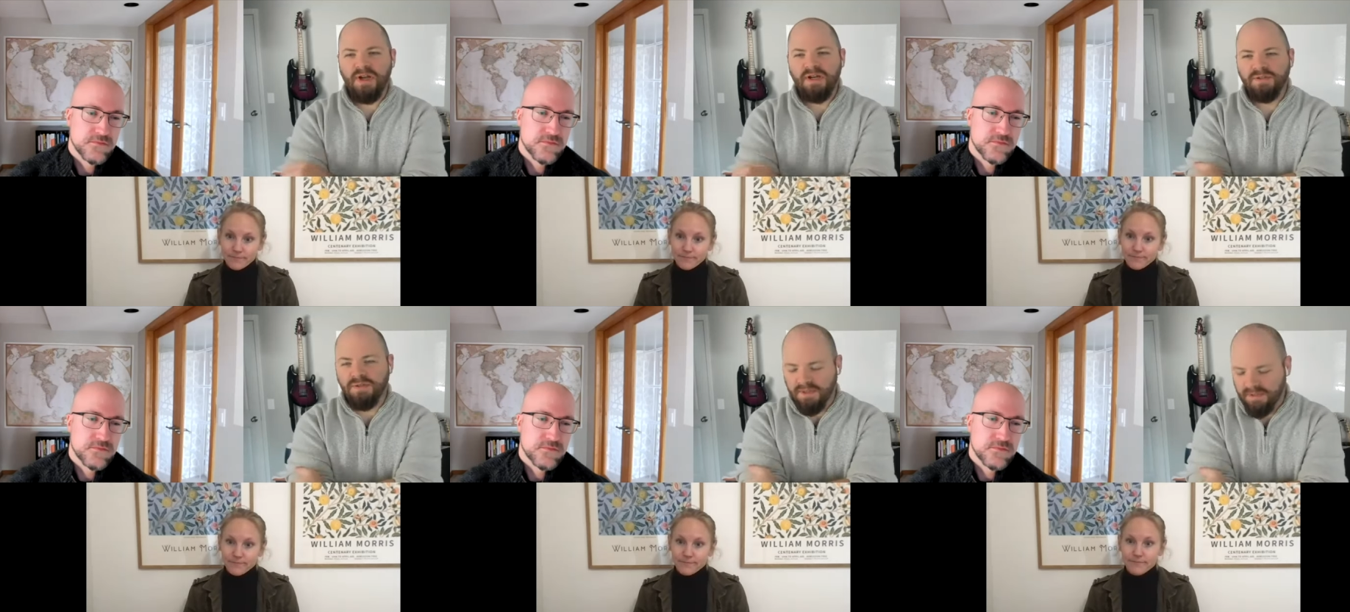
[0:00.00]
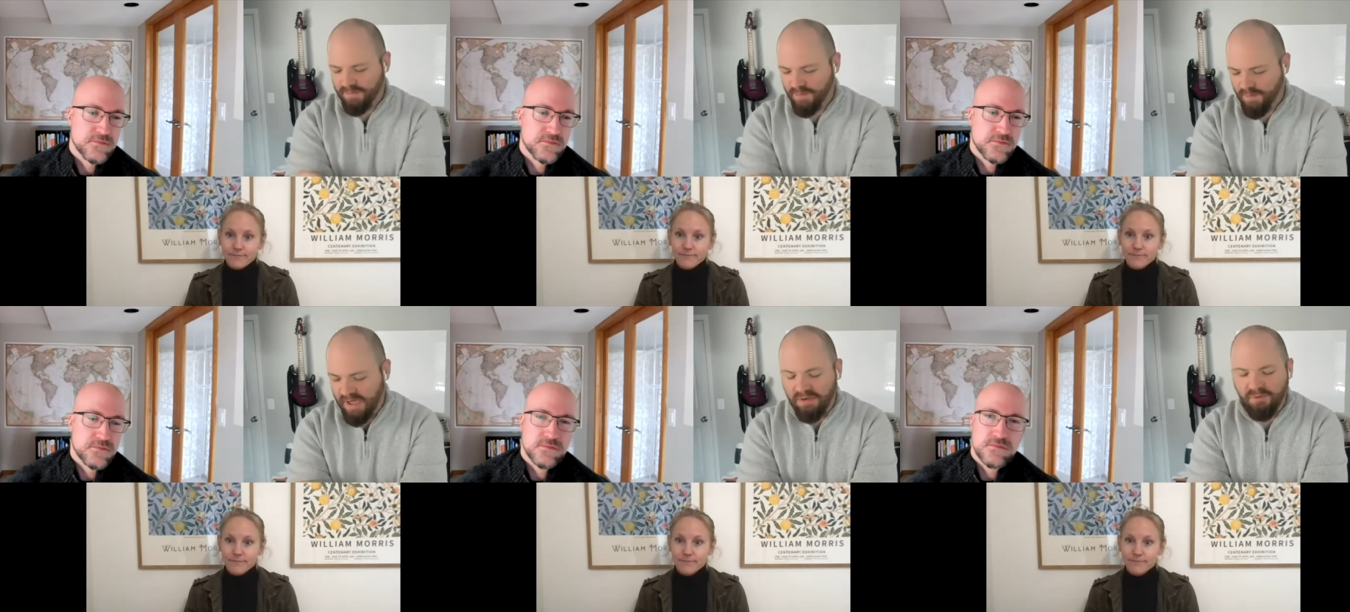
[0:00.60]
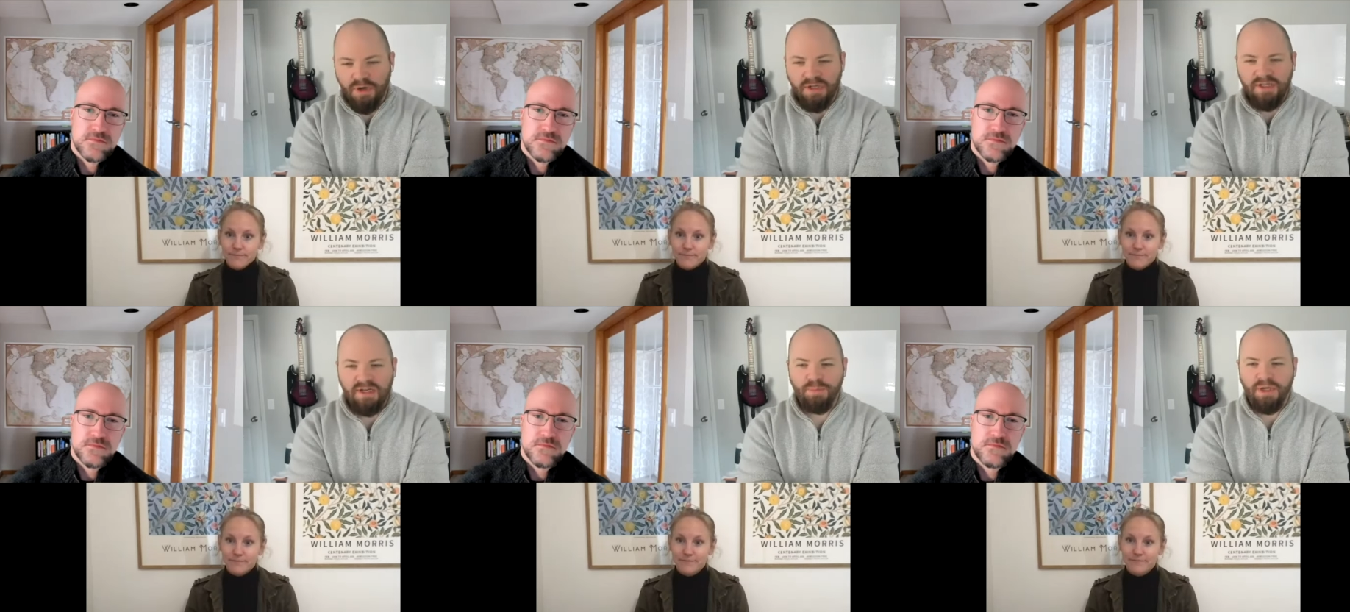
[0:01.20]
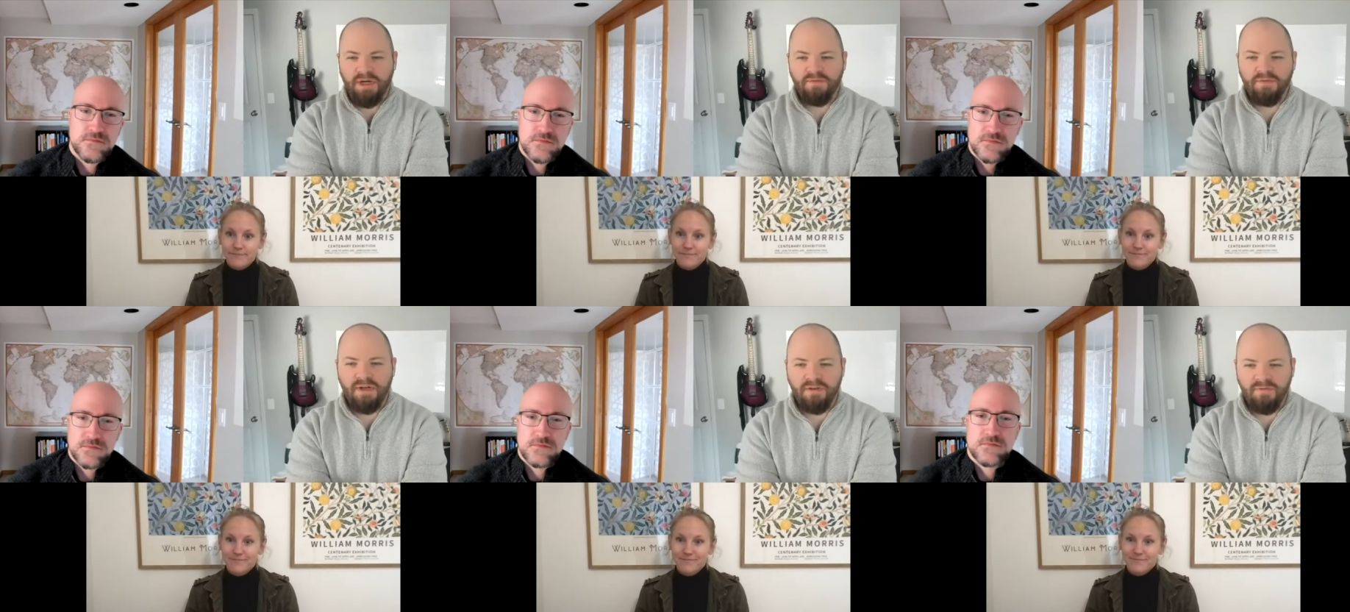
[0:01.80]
Speaker 1: Interesting. Yeah, you've brought that up enough that I